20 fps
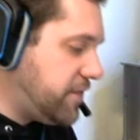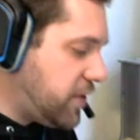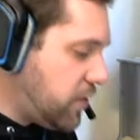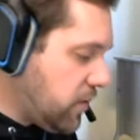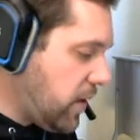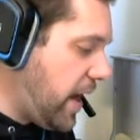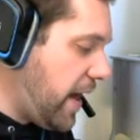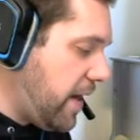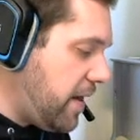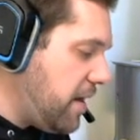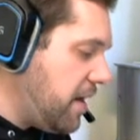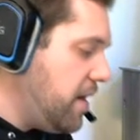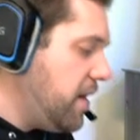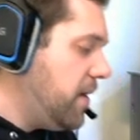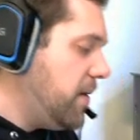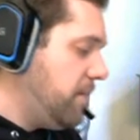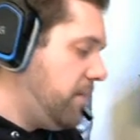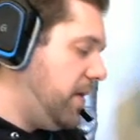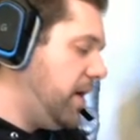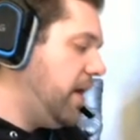2A,
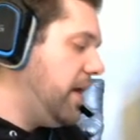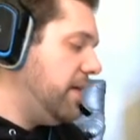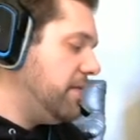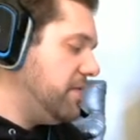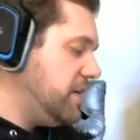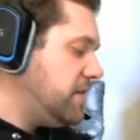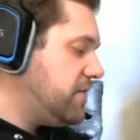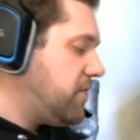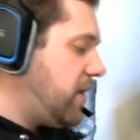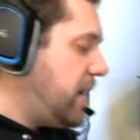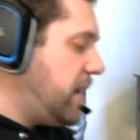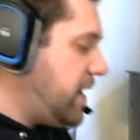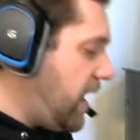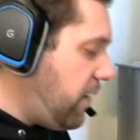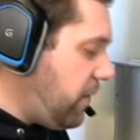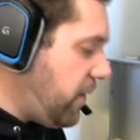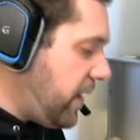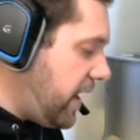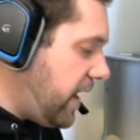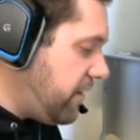but at least right
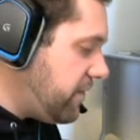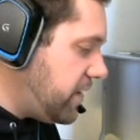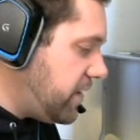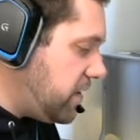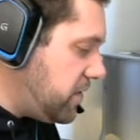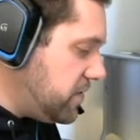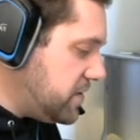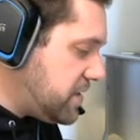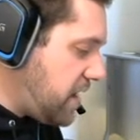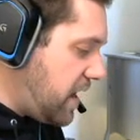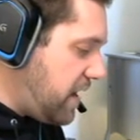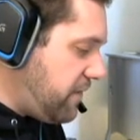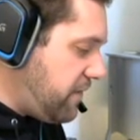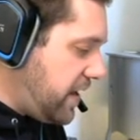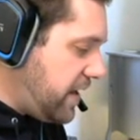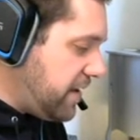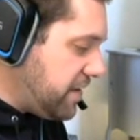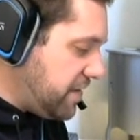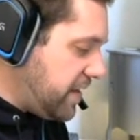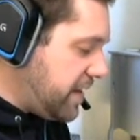now we have cosine of
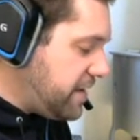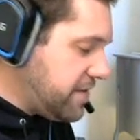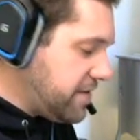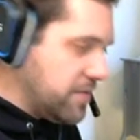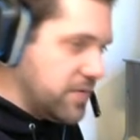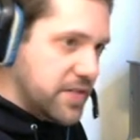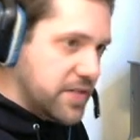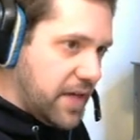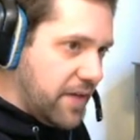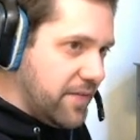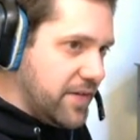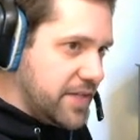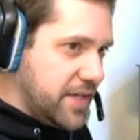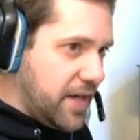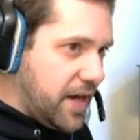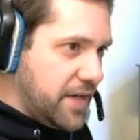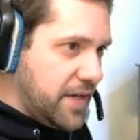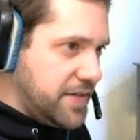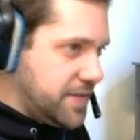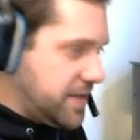A is this. It was given to
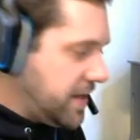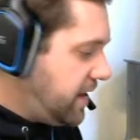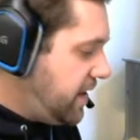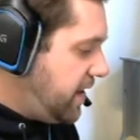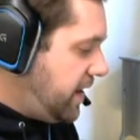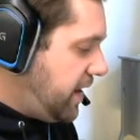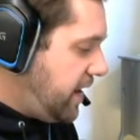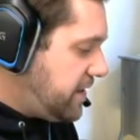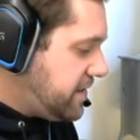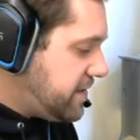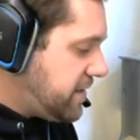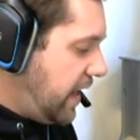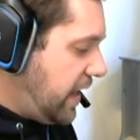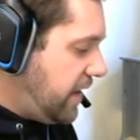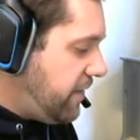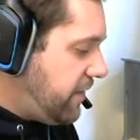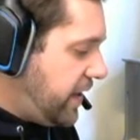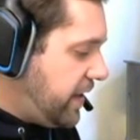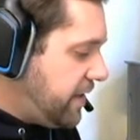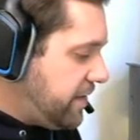us, and sine
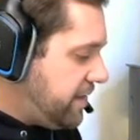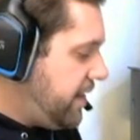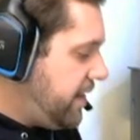of A is